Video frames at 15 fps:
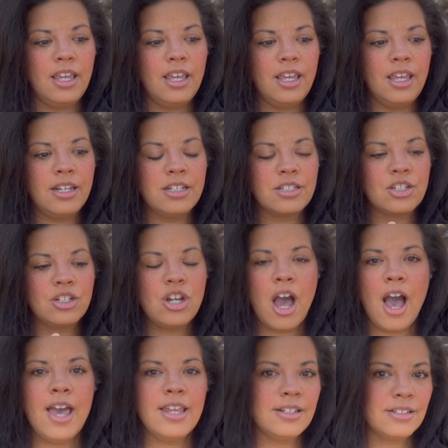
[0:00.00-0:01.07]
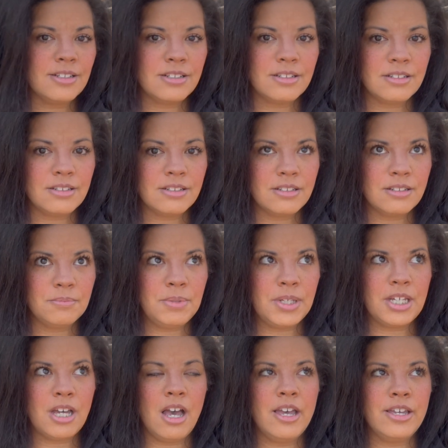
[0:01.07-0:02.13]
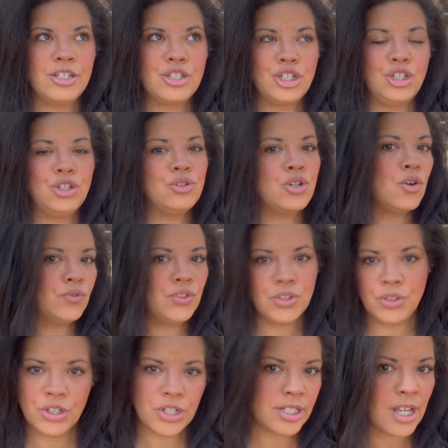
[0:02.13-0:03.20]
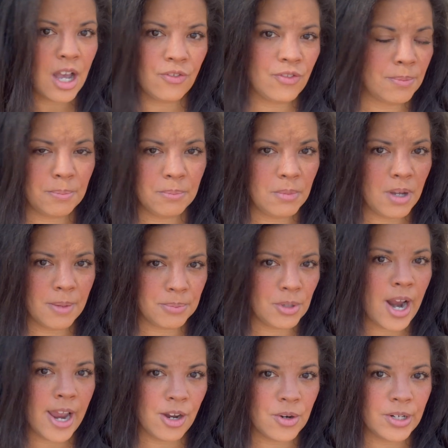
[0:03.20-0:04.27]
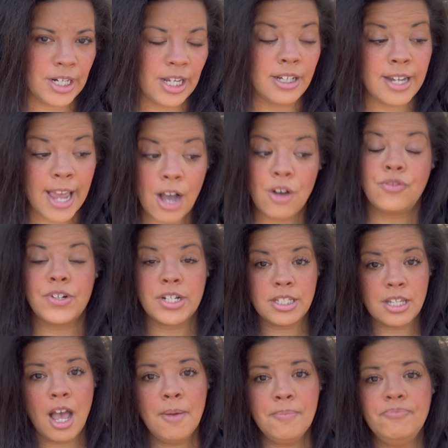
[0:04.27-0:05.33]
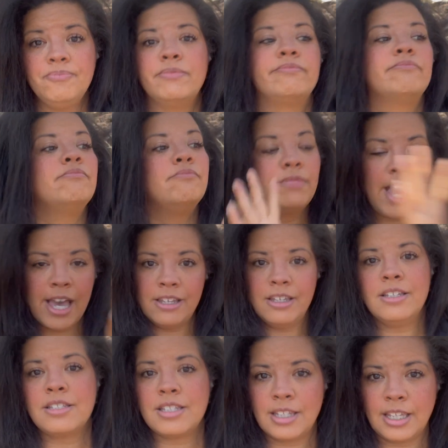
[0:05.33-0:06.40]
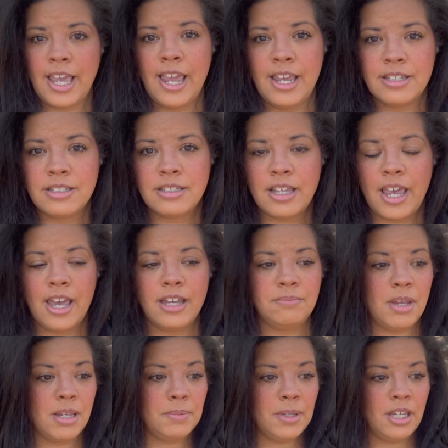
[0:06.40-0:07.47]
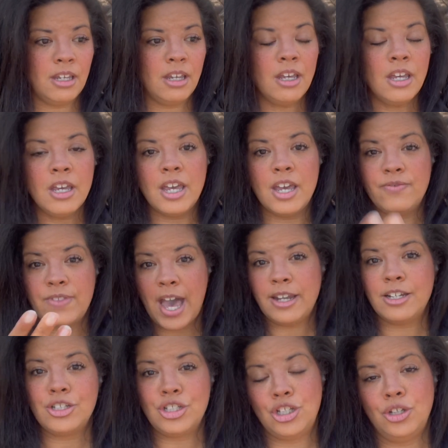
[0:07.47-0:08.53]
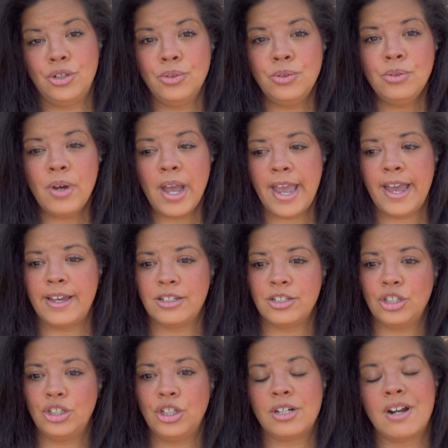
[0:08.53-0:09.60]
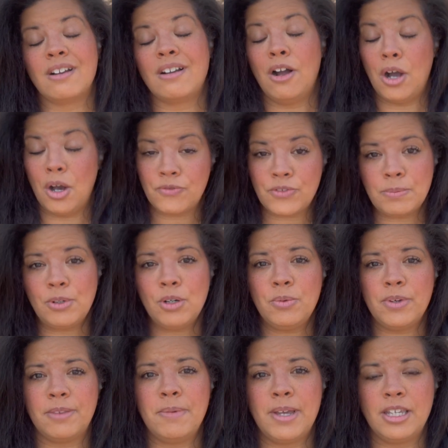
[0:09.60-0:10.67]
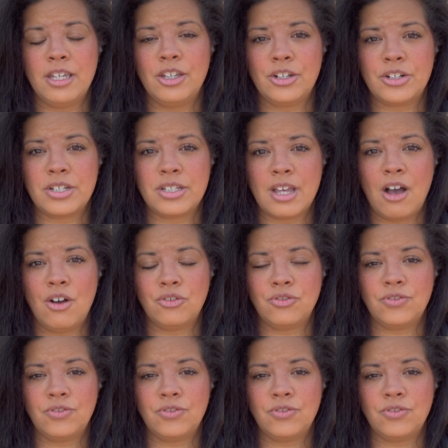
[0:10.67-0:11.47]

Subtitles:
it is not because you don't view yourself a priority. Now, for some, that is the case. And maybe if that is you and you're uncomfortable with making yourself